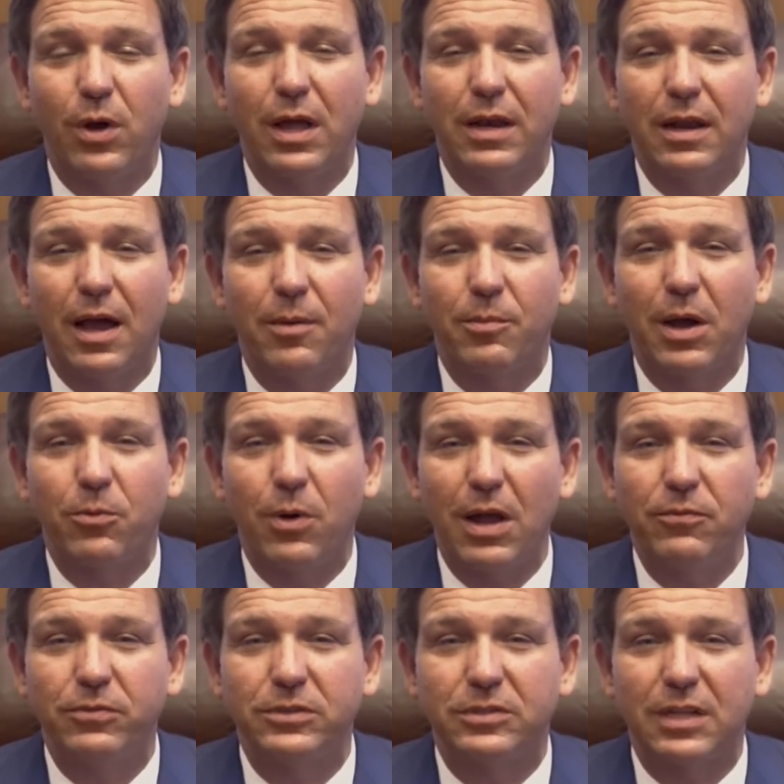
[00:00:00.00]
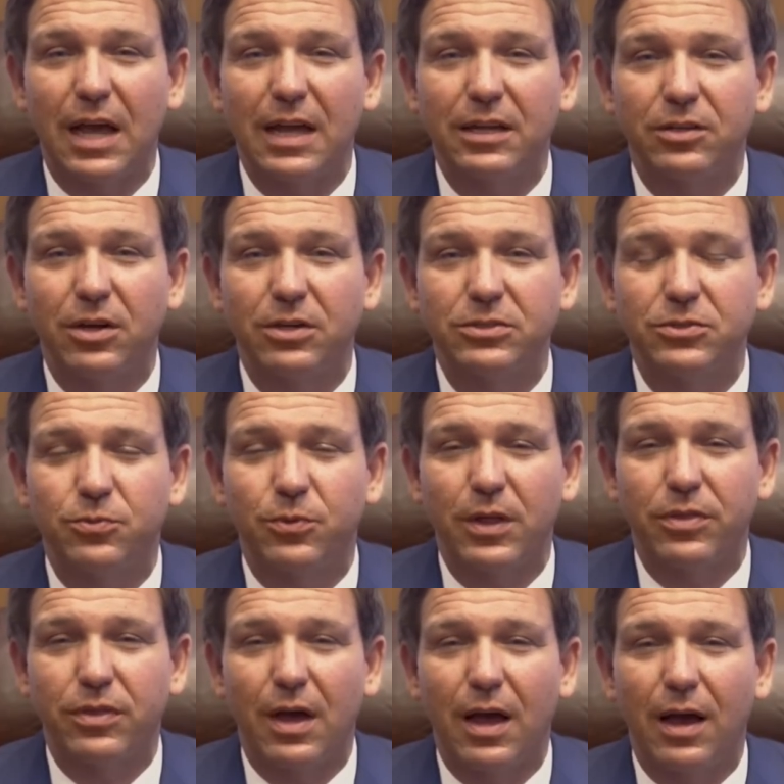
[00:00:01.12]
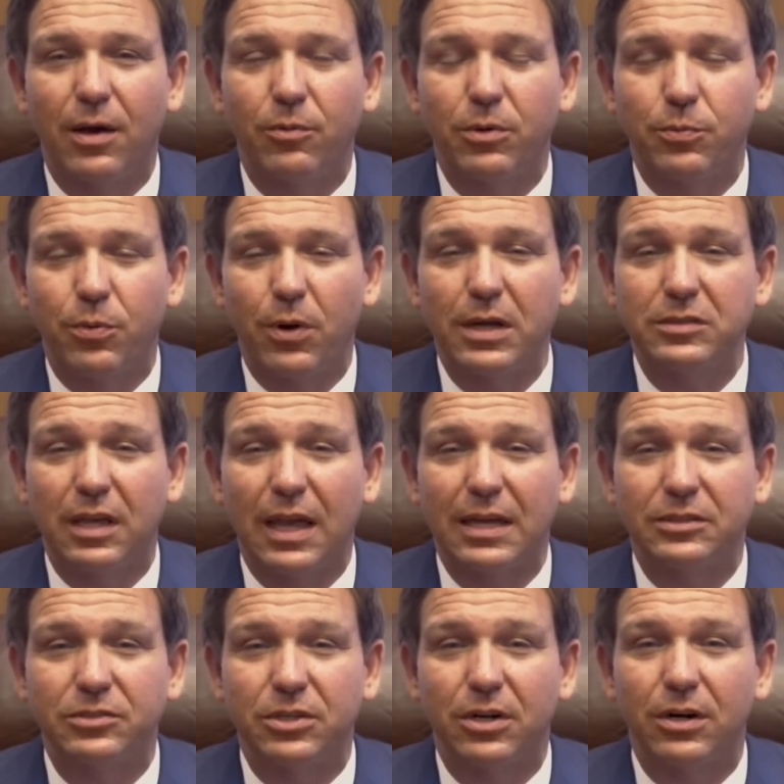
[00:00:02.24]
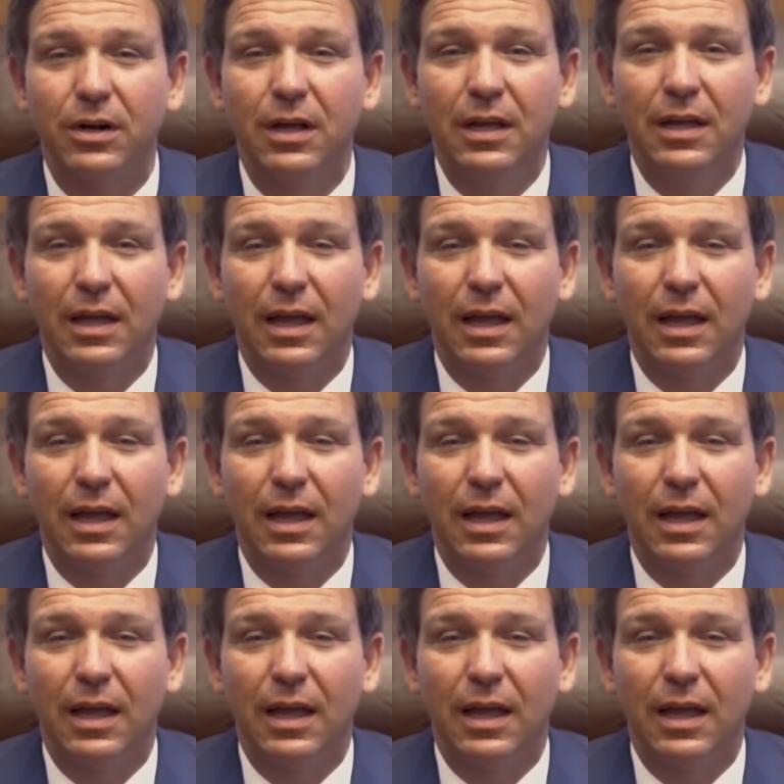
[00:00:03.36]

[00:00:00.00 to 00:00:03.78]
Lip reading: When my wife was diagnosed with breast cancer,